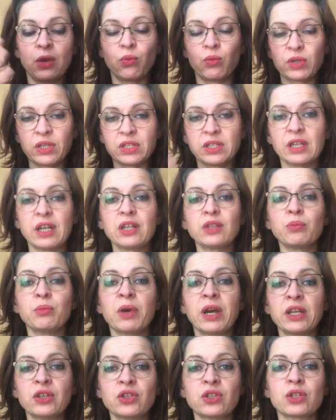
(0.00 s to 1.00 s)
we start
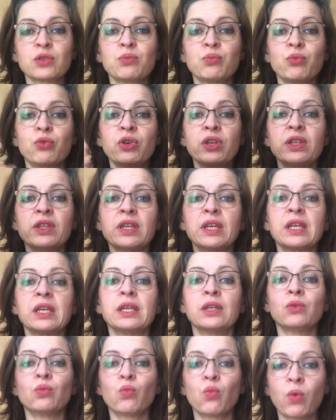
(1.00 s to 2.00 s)
by just breathing
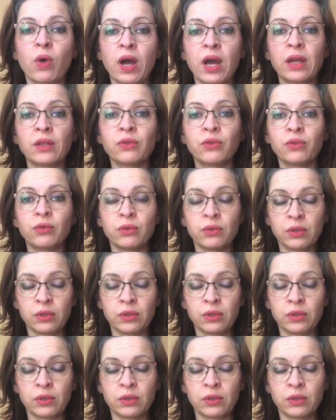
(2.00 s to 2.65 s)
in 1,